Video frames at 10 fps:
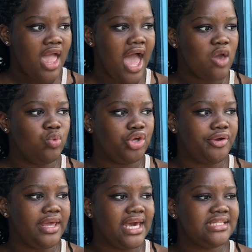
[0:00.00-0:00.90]
I will
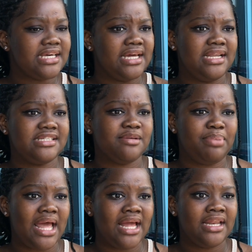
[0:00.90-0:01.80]
create a lesson
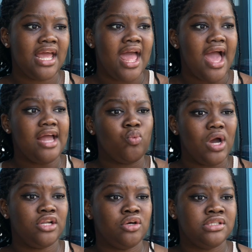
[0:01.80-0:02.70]
plan and
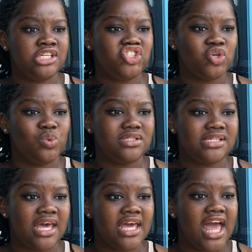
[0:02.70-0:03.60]
one co-teacher will
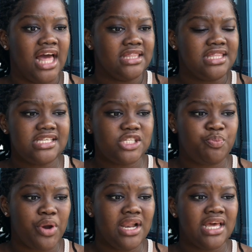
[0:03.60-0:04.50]
say, this is
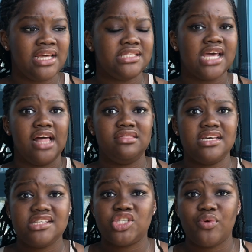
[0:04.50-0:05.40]
brilliant,
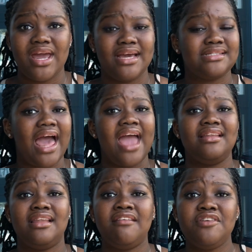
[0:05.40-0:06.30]
this is great, I
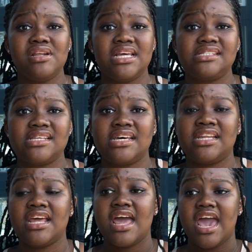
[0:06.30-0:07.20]
love your lesson.